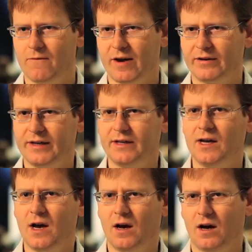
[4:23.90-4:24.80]
very
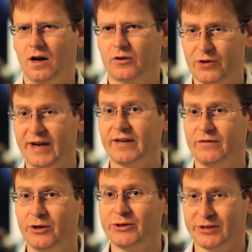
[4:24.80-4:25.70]
uh, creative
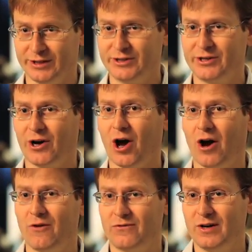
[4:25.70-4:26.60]
usage
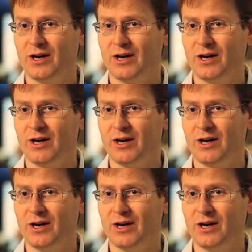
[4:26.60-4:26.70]
of